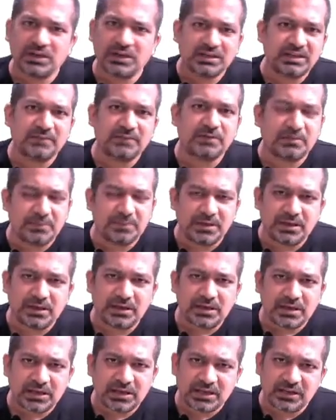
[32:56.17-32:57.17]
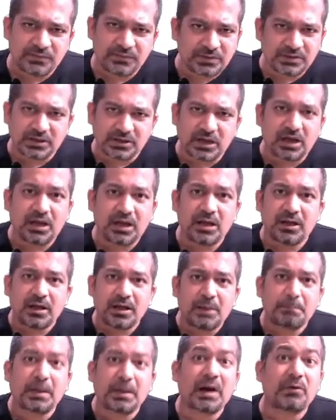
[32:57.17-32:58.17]
They will be given the
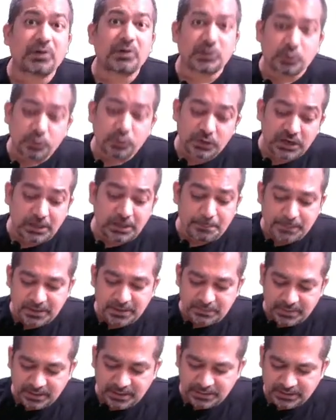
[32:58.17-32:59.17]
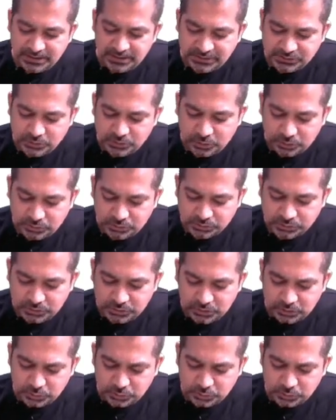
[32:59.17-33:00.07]
power to implement these laws.